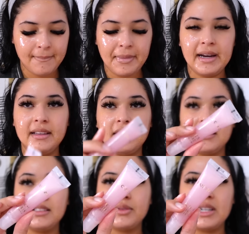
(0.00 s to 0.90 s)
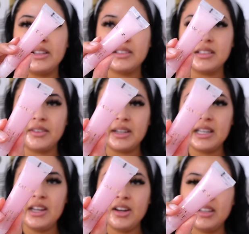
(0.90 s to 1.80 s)
But this is what it looks like right
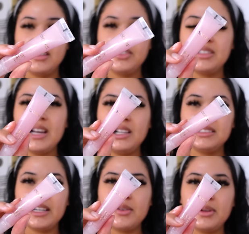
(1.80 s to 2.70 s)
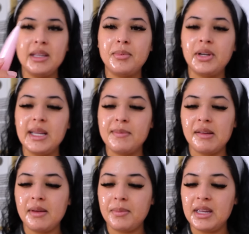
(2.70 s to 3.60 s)
here. You see how it's like a really pretty
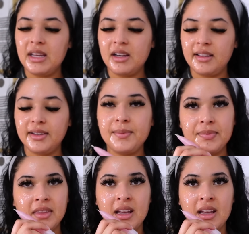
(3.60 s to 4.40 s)
baby pink color?